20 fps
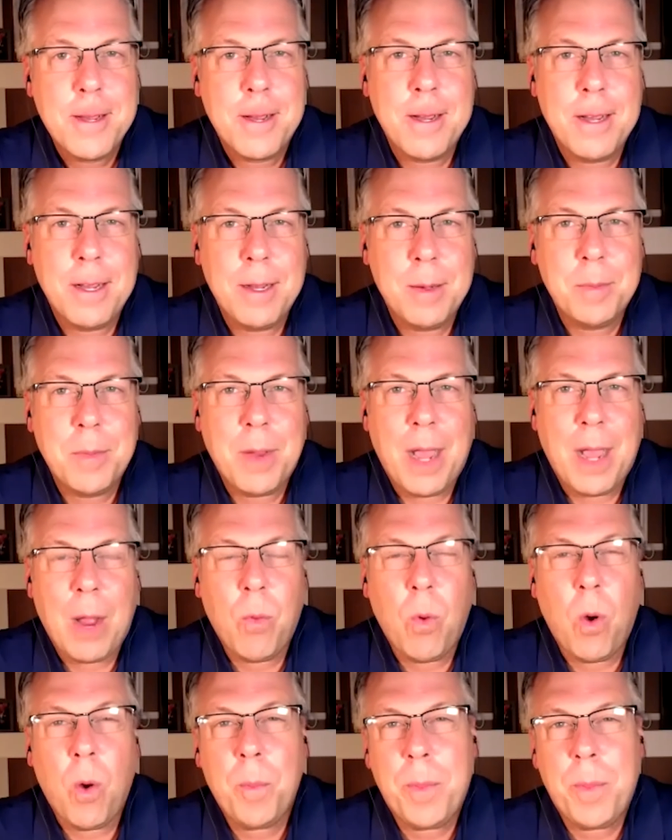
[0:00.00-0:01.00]
I
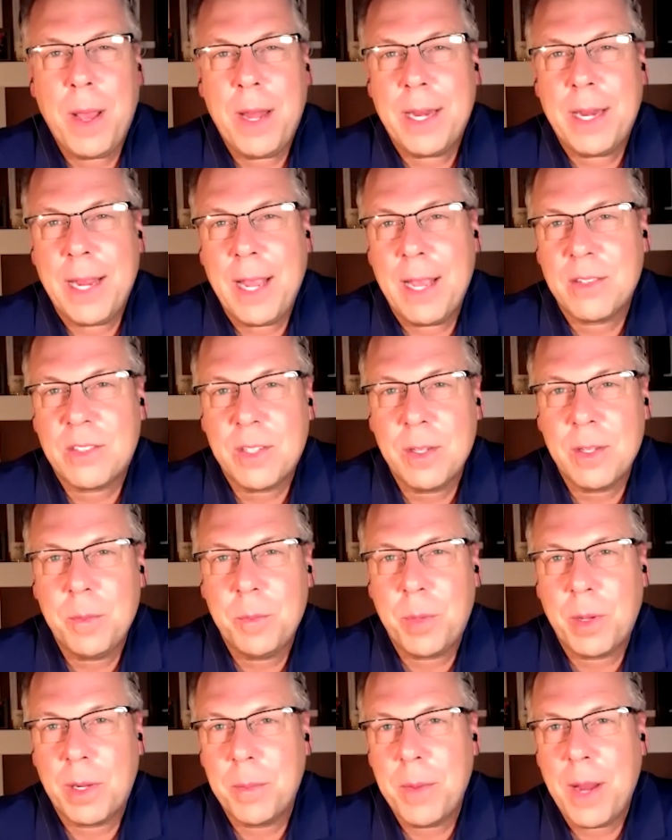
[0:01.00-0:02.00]
won't bet against
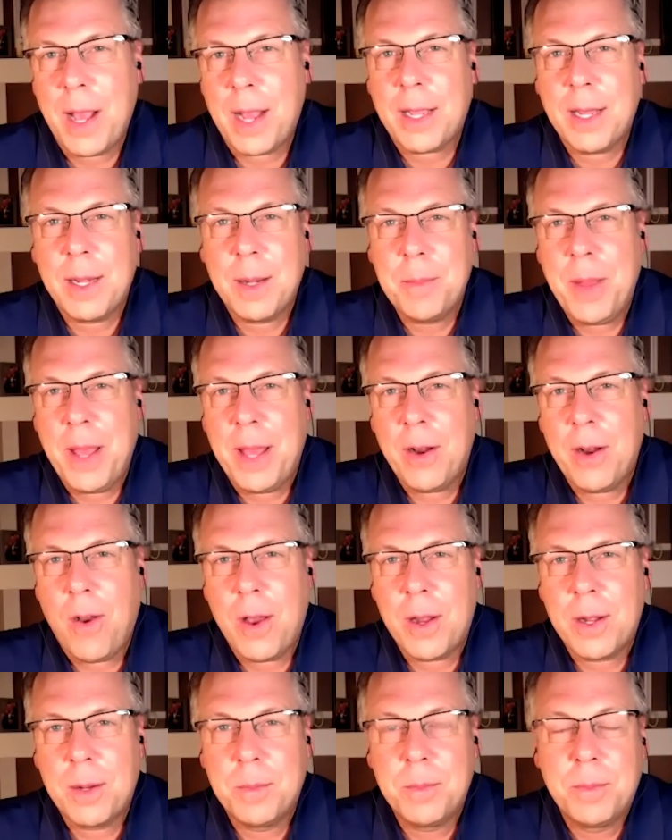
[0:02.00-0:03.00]
him, but I'm not going to bet
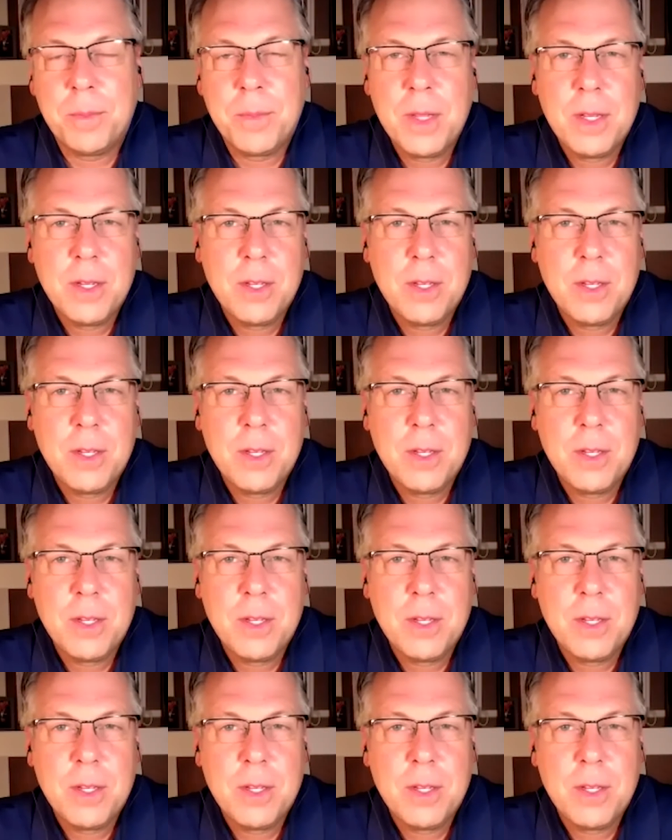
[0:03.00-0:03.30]
on him.